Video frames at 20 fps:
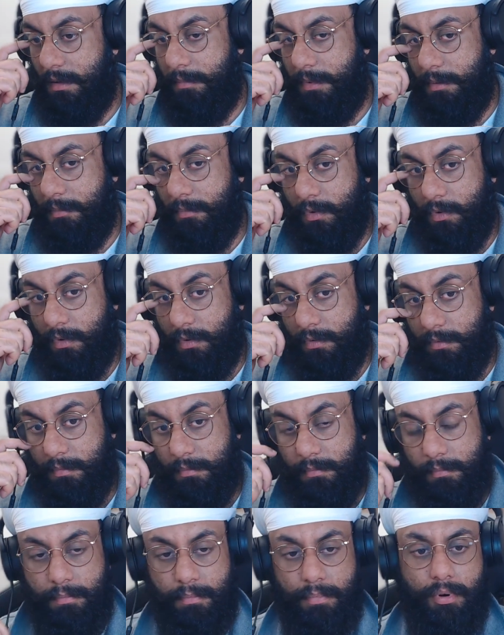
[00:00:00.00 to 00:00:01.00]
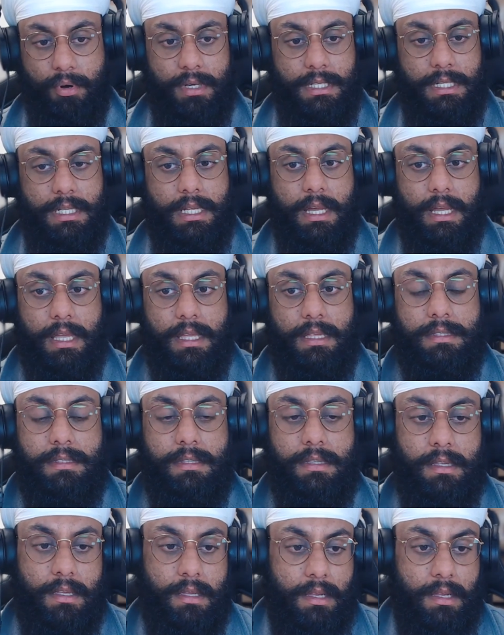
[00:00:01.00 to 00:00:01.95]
a bit more pretty, I guess.